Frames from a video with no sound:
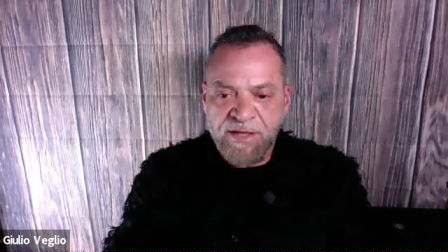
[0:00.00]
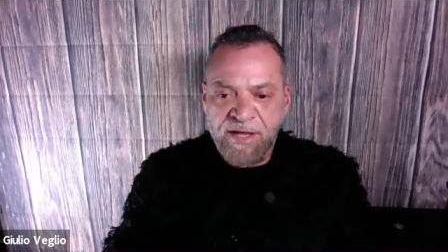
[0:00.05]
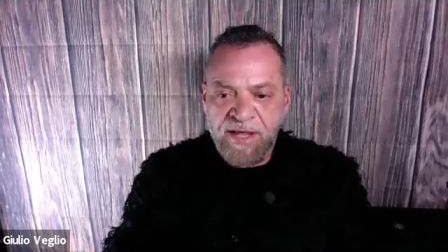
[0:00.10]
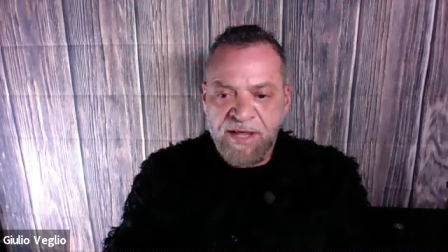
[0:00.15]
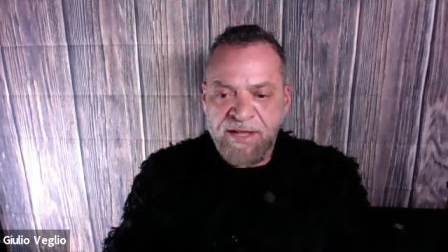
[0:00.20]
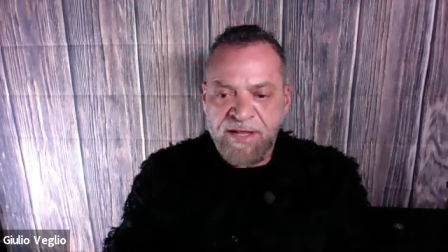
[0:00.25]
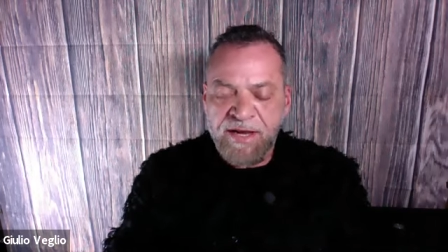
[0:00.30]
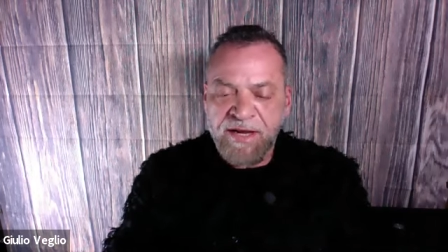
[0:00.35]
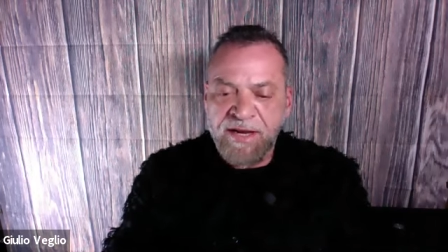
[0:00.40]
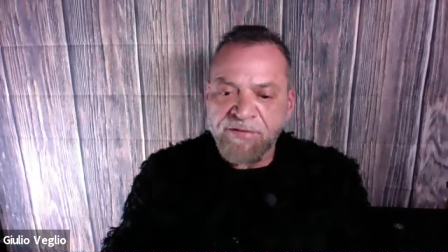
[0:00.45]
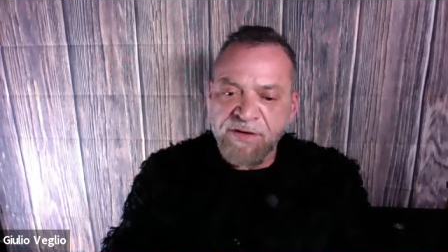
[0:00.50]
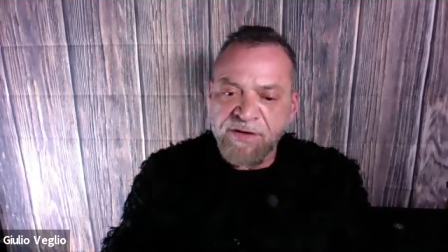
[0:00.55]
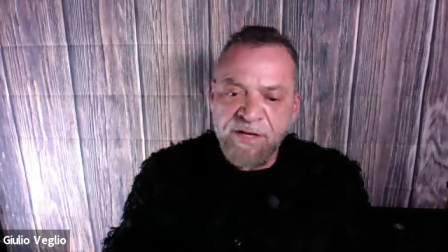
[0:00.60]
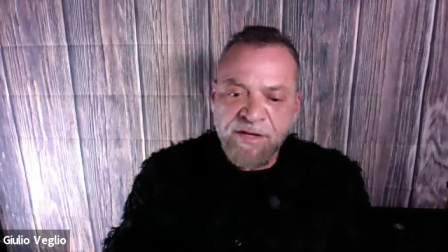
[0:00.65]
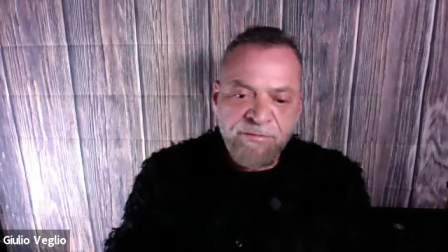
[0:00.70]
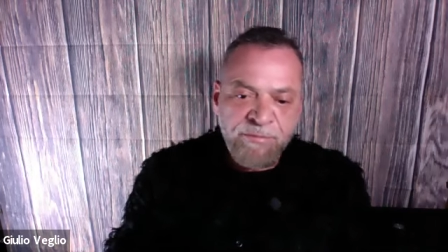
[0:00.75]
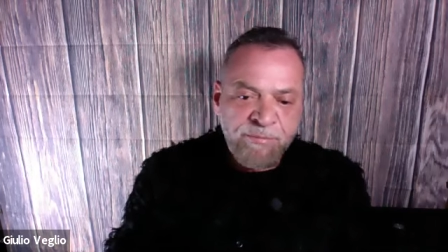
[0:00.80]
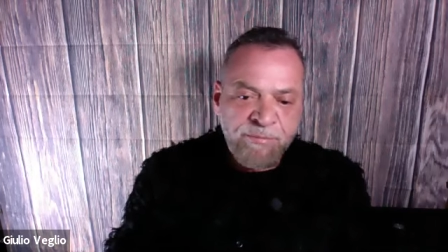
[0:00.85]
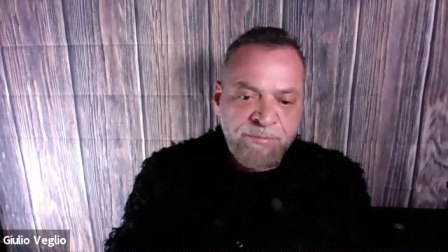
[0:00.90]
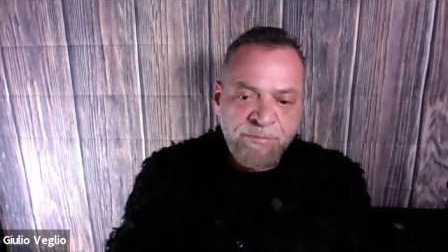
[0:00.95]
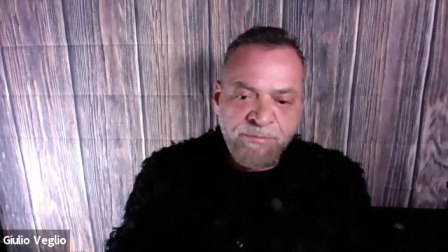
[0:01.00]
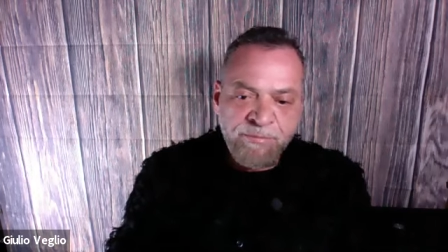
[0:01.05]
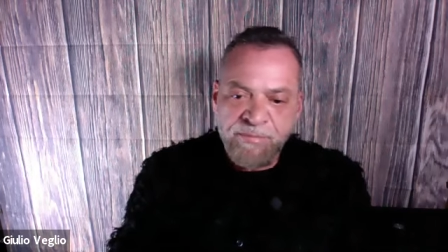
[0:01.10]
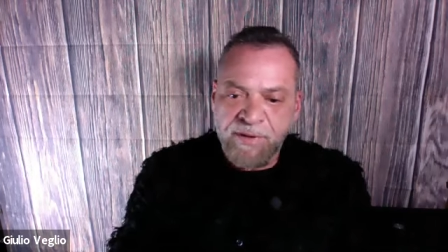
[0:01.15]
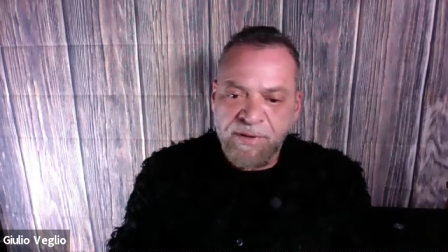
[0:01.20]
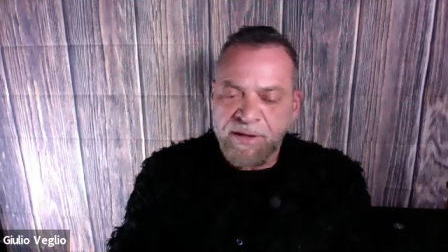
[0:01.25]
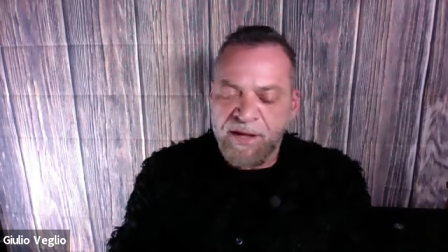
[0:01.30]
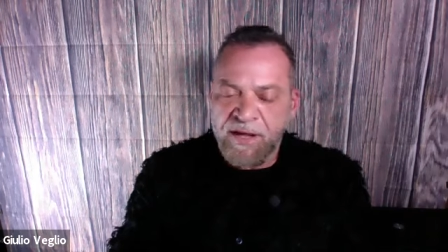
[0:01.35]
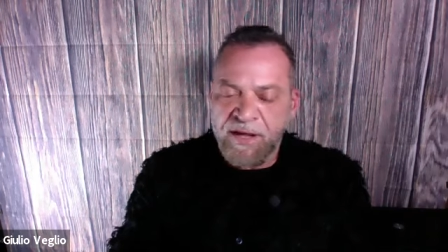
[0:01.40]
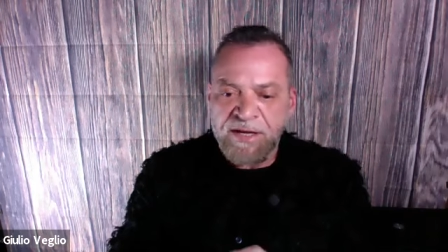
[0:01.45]
And they never give them
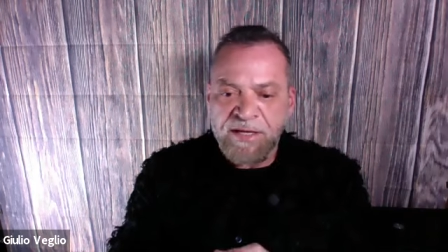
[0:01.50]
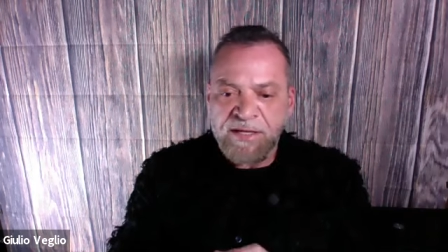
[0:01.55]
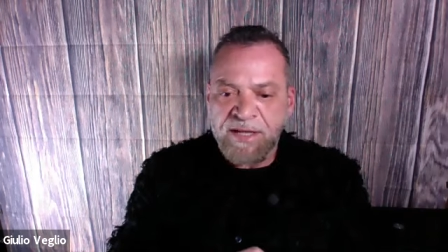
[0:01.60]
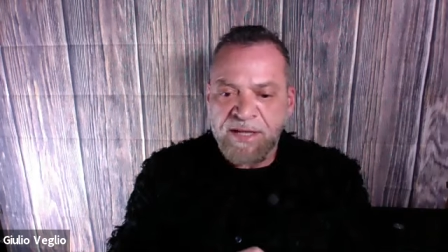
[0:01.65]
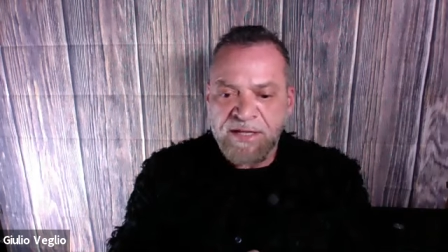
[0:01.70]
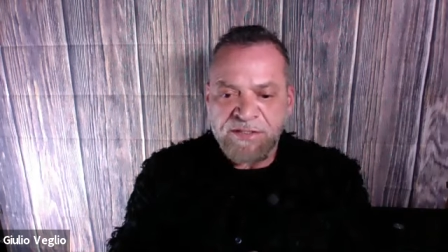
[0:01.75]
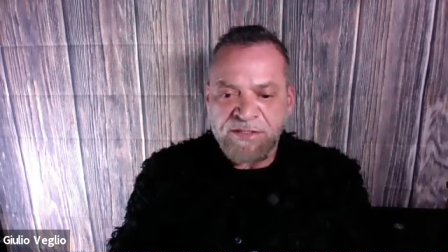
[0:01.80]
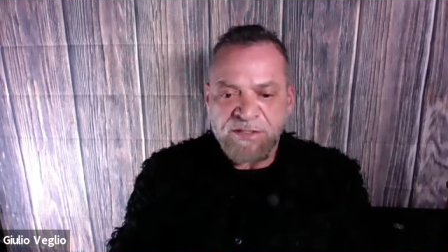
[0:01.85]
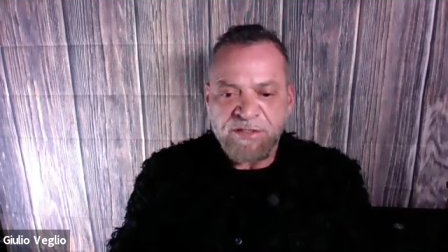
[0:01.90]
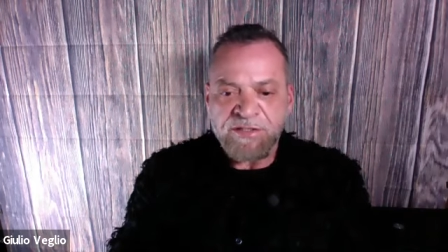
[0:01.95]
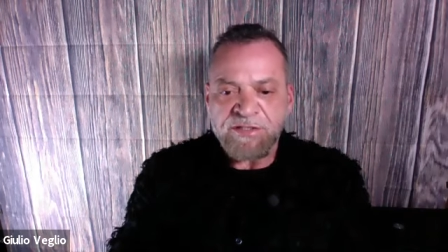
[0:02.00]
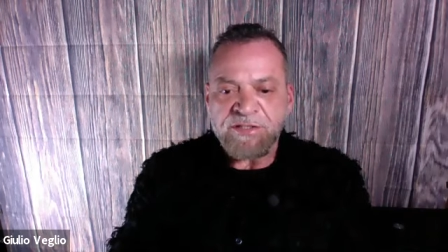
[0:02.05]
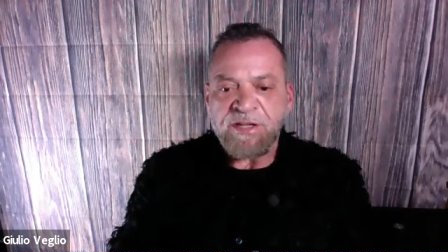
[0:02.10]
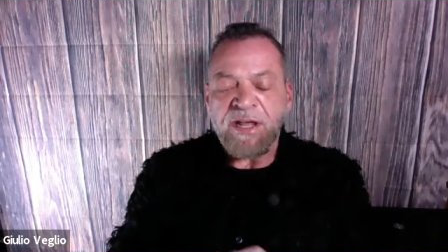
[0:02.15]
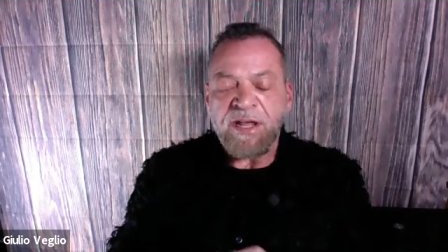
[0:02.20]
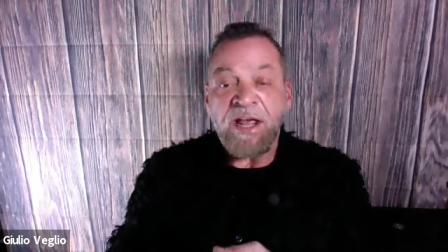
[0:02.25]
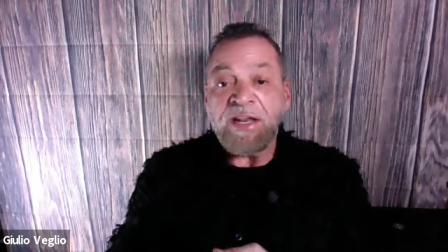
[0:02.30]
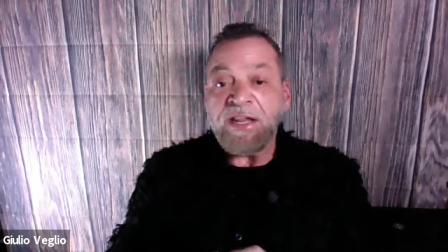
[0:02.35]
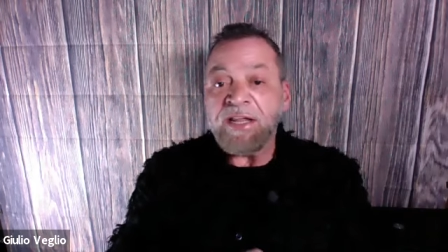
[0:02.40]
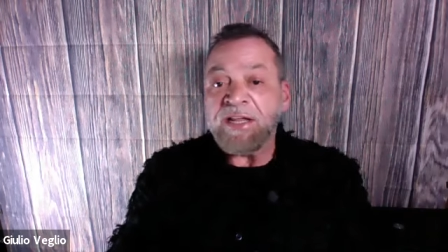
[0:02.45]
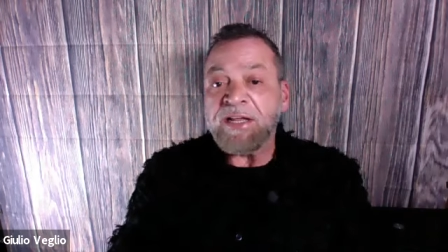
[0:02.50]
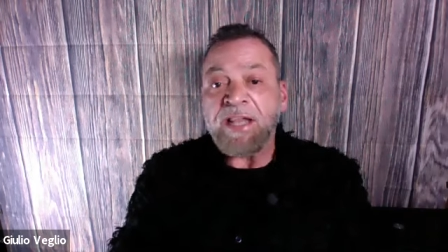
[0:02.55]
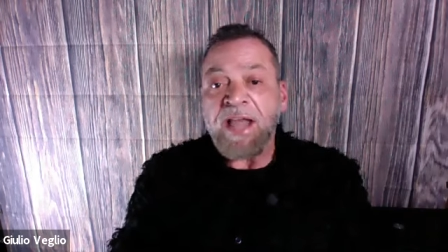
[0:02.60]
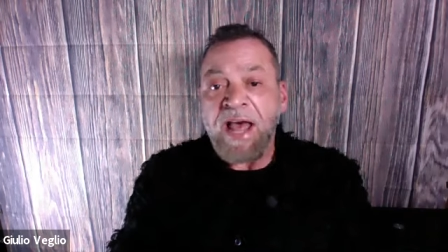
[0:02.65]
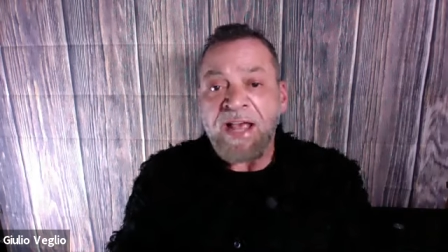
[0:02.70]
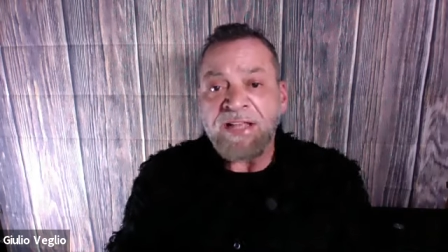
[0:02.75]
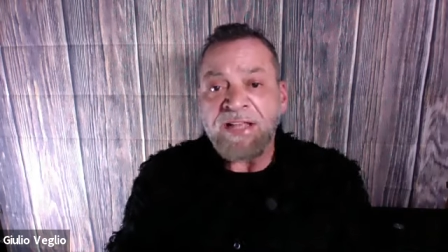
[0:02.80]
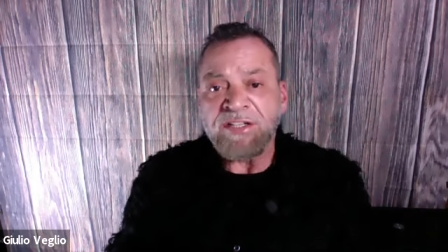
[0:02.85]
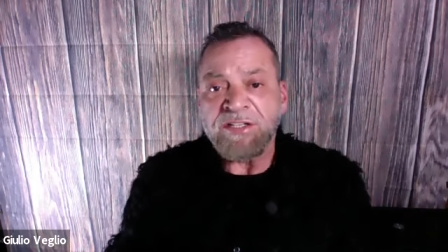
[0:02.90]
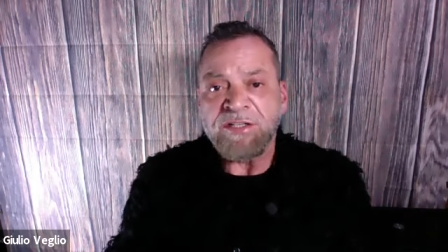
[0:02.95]
any lessons, any
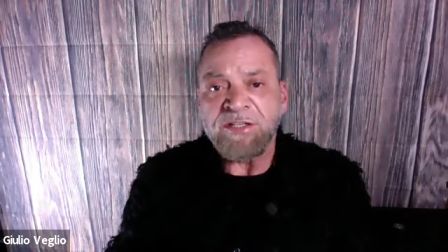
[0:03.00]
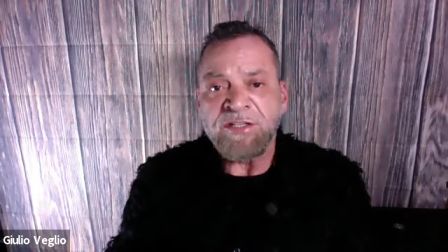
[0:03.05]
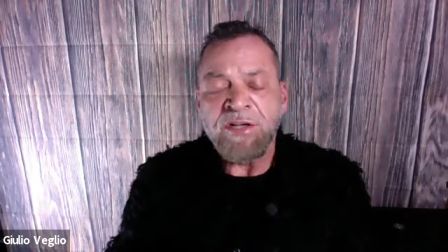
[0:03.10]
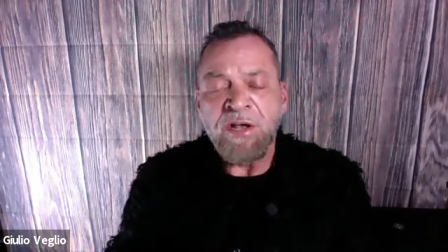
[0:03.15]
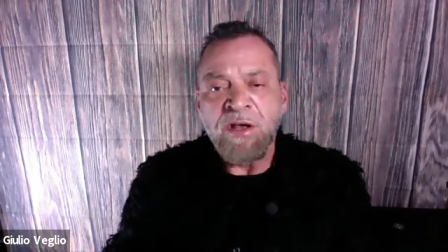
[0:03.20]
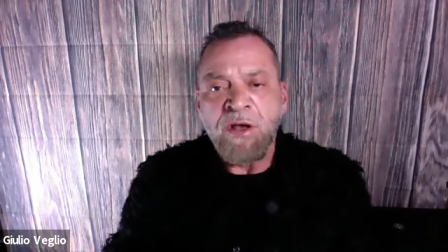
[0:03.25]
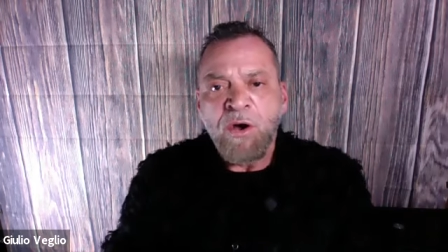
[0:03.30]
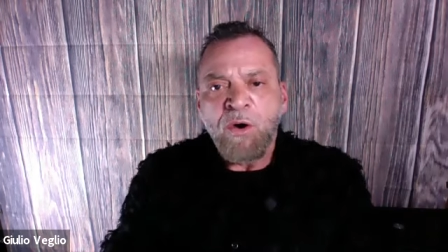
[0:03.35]
classes,